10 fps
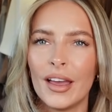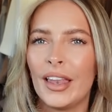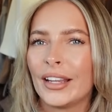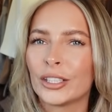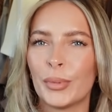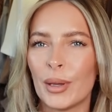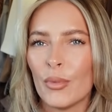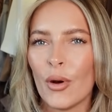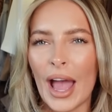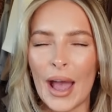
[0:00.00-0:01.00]
a little bit
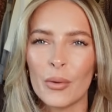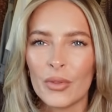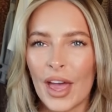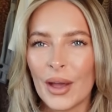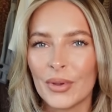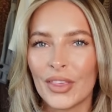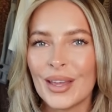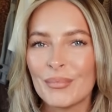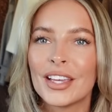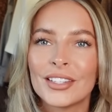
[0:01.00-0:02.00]
more out there with
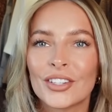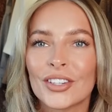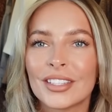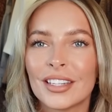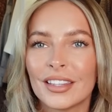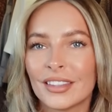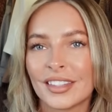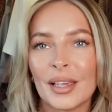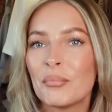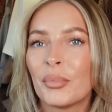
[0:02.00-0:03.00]
it. These are just
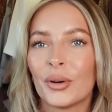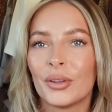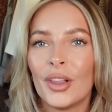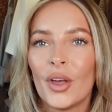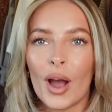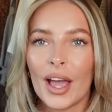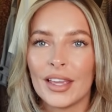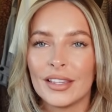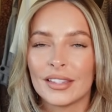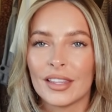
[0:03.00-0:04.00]
simple
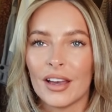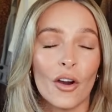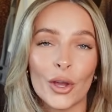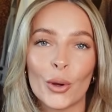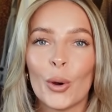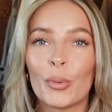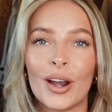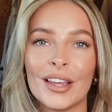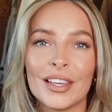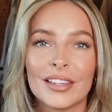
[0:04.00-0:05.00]
ways that I
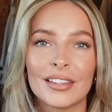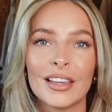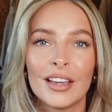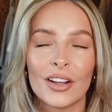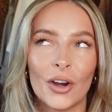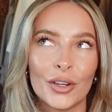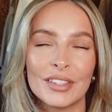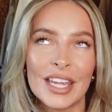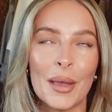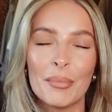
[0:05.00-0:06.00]
incorporate this kind of
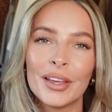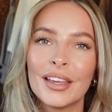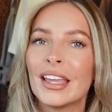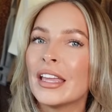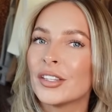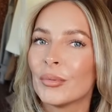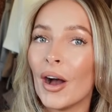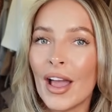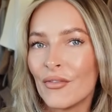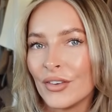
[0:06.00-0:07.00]
tip into
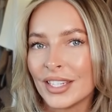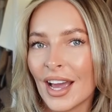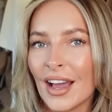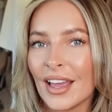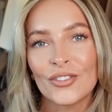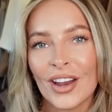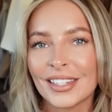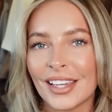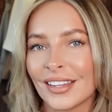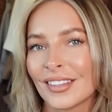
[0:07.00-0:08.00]
my everyday
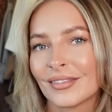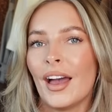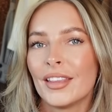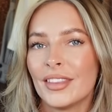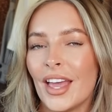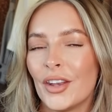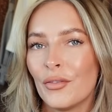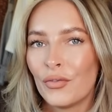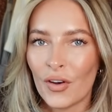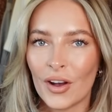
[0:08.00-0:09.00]
dressing. And
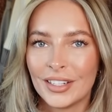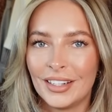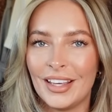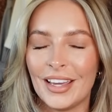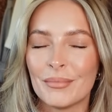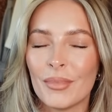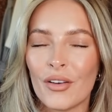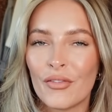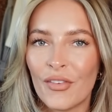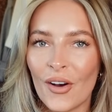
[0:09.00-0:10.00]
then finally,
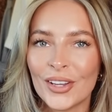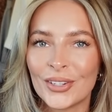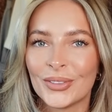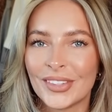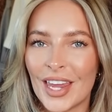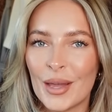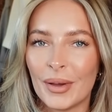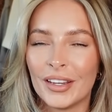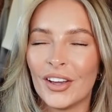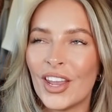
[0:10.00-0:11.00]
my final tip,
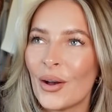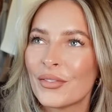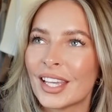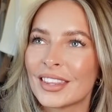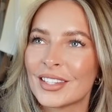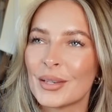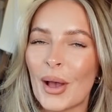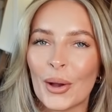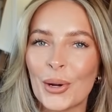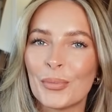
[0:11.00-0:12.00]
and I know I've said this
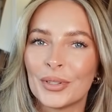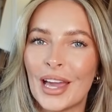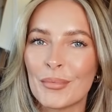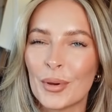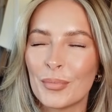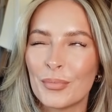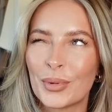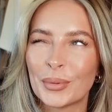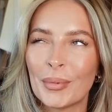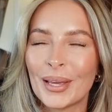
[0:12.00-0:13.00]
about a couple now, but
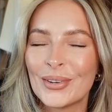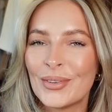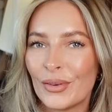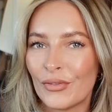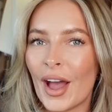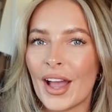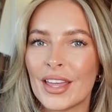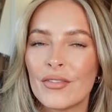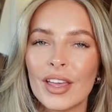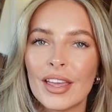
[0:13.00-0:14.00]
probably another
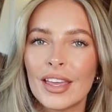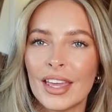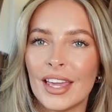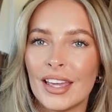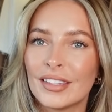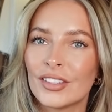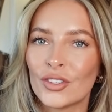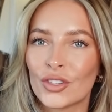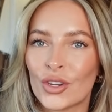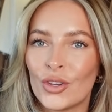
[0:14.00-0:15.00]
fave, is
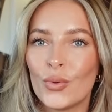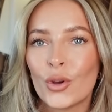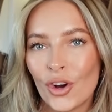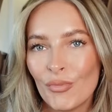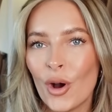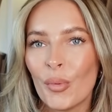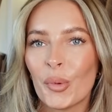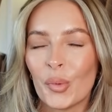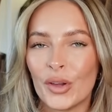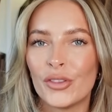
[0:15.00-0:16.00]
to come up
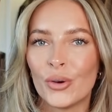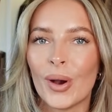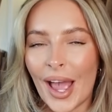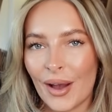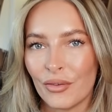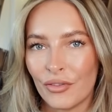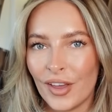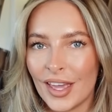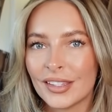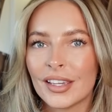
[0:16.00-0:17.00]
with your
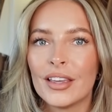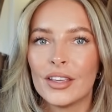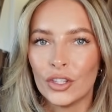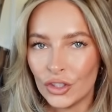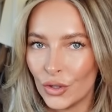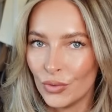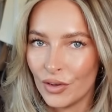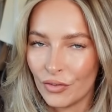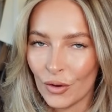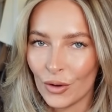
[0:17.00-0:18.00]
outfit
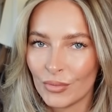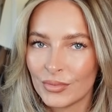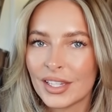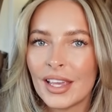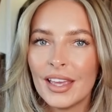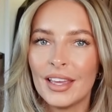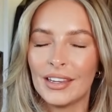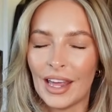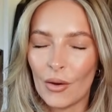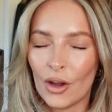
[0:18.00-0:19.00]
uniforms.
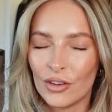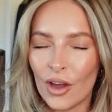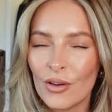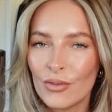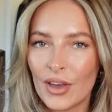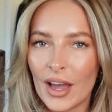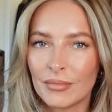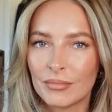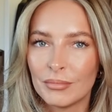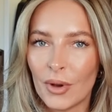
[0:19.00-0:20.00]
Now, I know
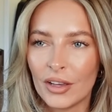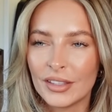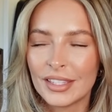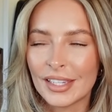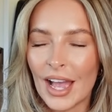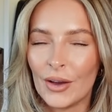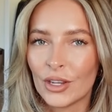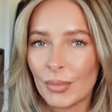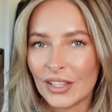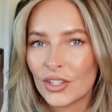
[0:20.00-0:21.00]
that might sound
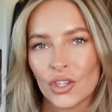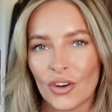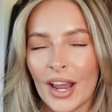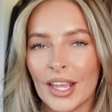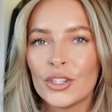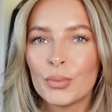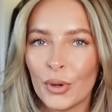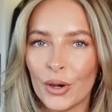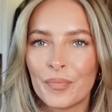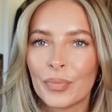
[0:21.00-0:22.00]
a bit strange,
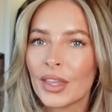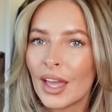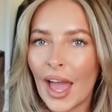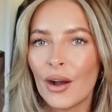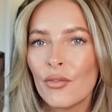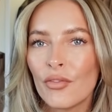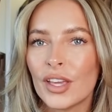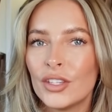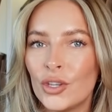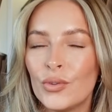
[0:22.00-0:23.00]
but
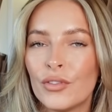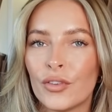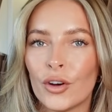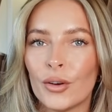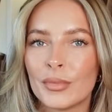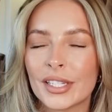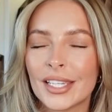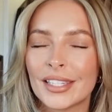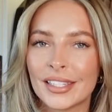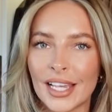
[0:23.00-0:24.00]
outfit uniforms
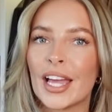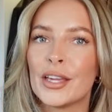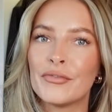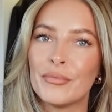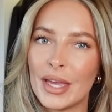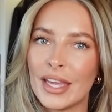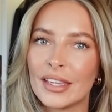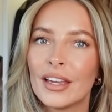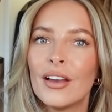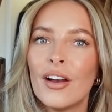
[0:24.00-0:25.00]
save
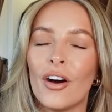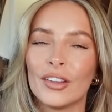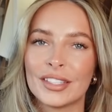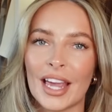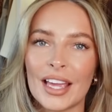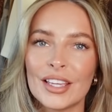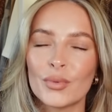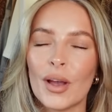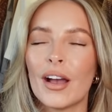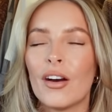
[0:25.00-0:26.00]
me. On days
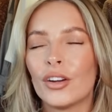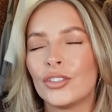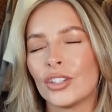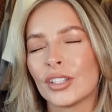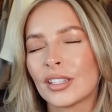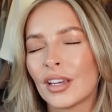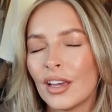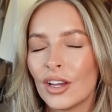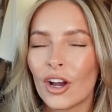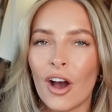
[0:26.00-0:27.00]
where I just
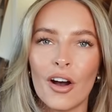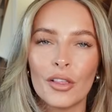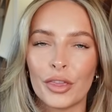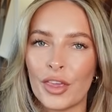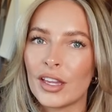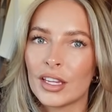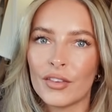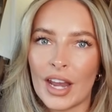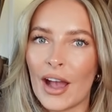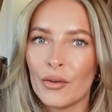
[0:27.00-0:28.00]
can't think of
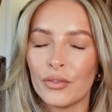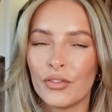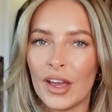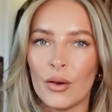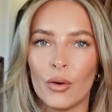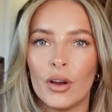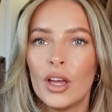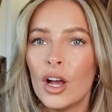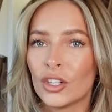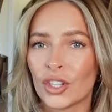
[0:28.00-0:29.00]
an outfit, or
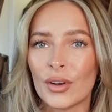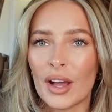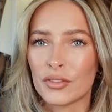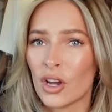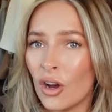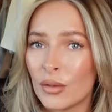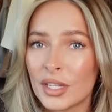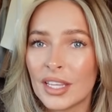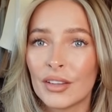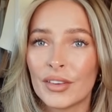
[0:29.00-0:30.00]
I don't have time
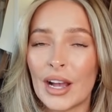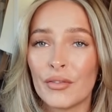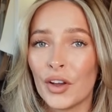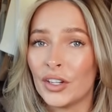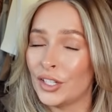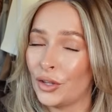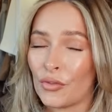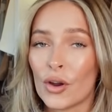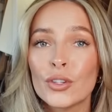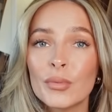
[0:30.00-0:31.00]
to think of an outfit, I need to
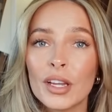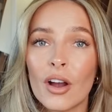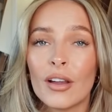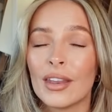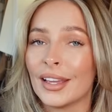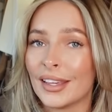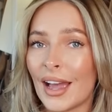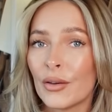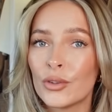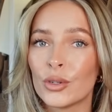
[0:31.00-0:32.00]
throw something on and get
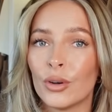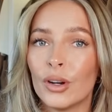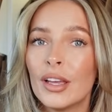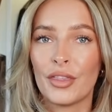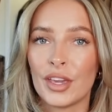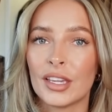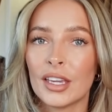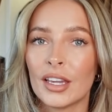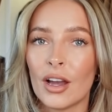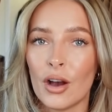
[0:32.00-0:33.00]
out the door,
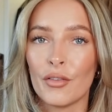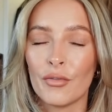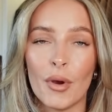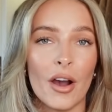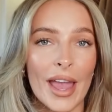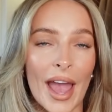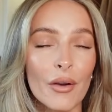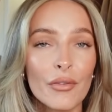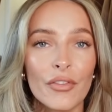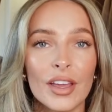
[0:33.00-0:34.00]
thinking of my
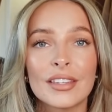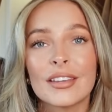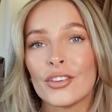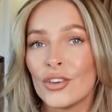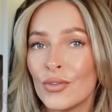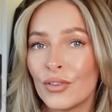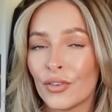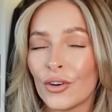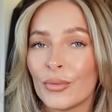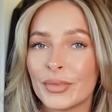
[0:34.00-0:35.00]
outfit
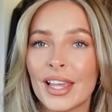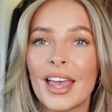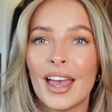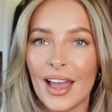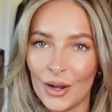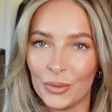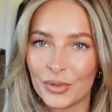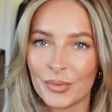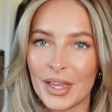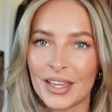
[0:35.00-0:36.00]
uniforms
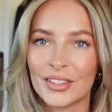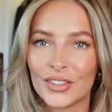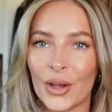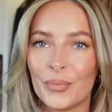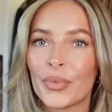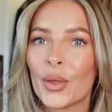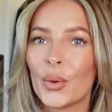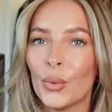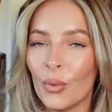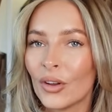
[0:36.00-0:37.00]
helps me. So,
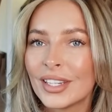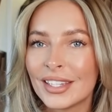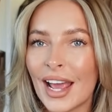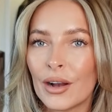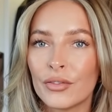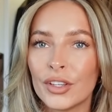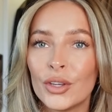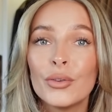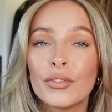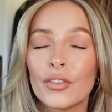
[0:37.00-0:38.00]
what is an outfit
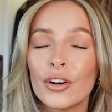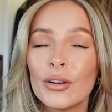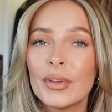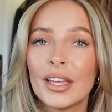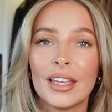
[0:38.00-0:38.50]
uniform?